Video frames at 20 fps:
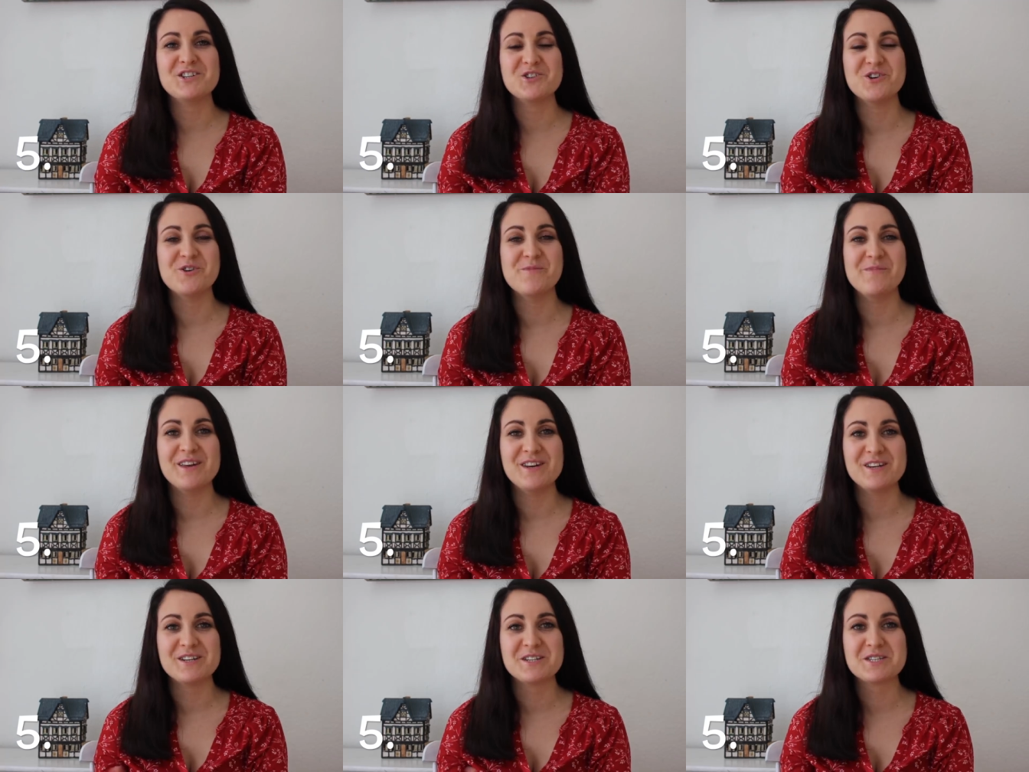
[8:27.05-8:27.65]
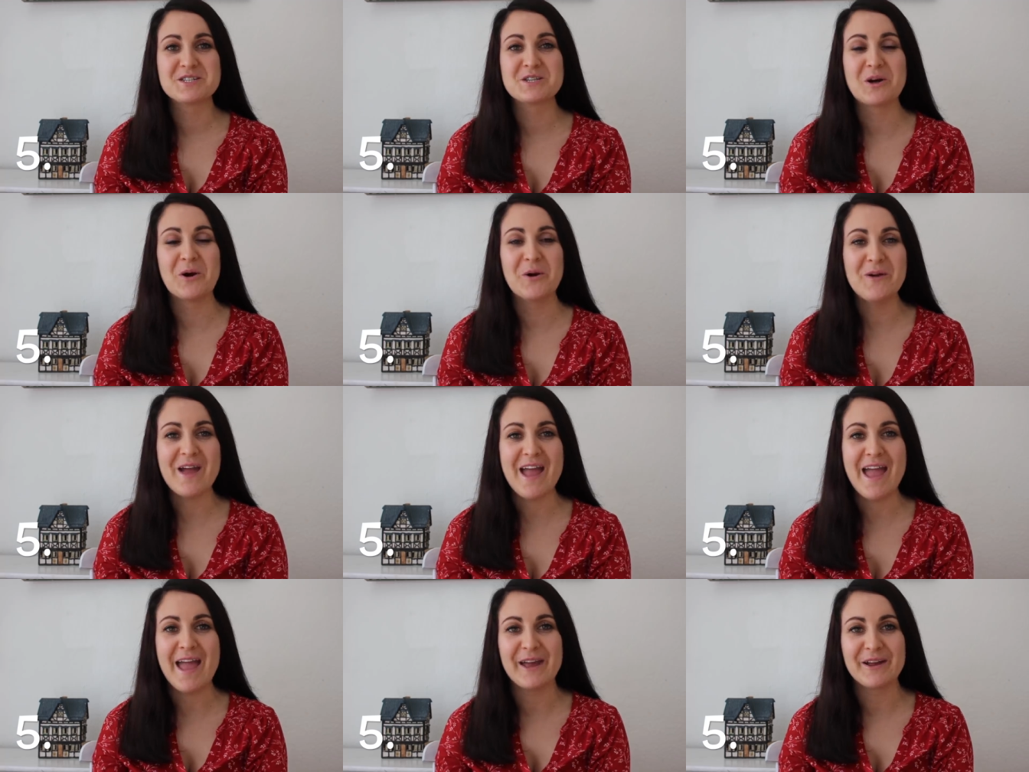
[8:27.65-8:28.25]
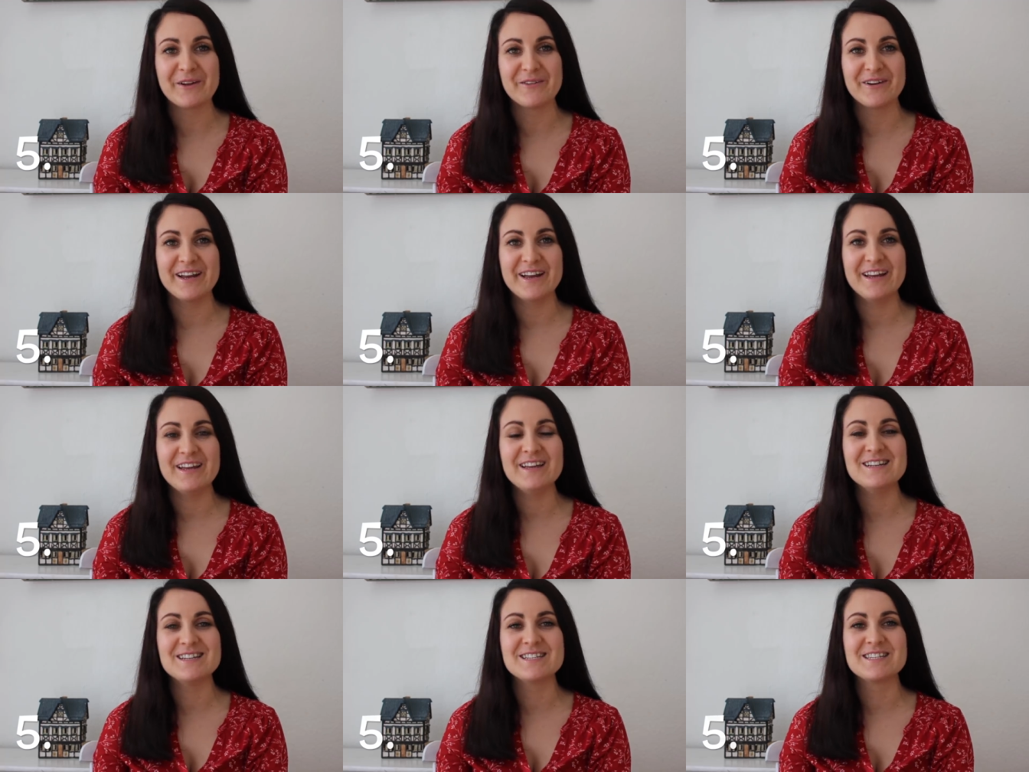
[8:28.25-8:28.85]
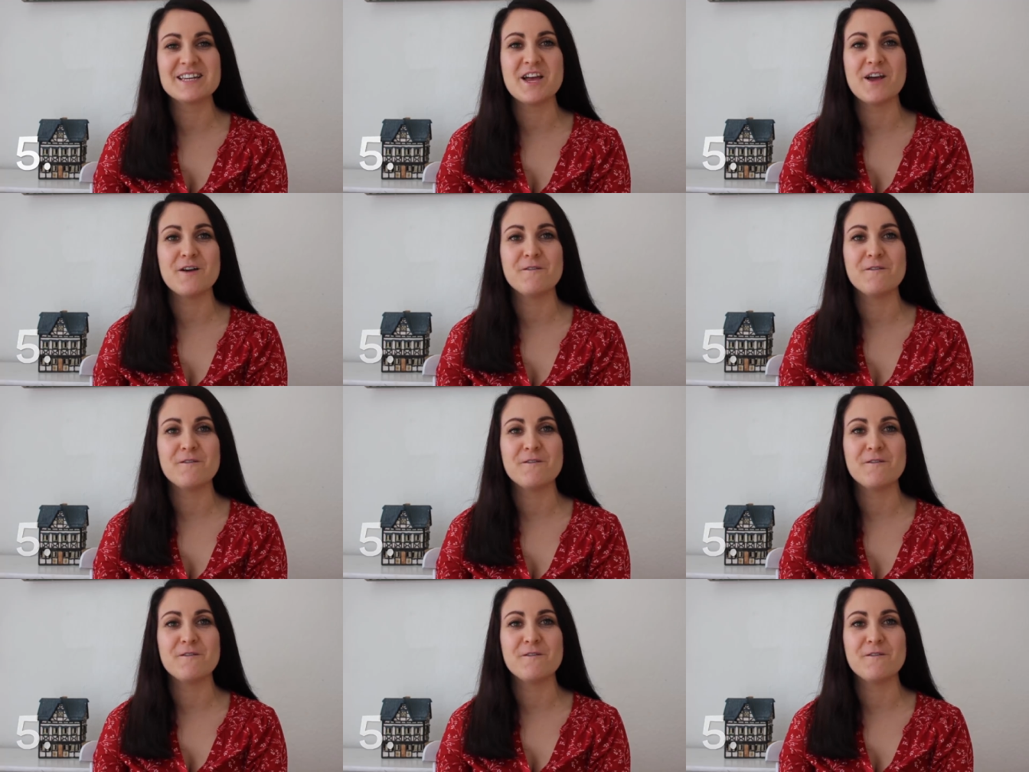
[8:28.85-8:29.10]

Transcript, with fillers: German so angry is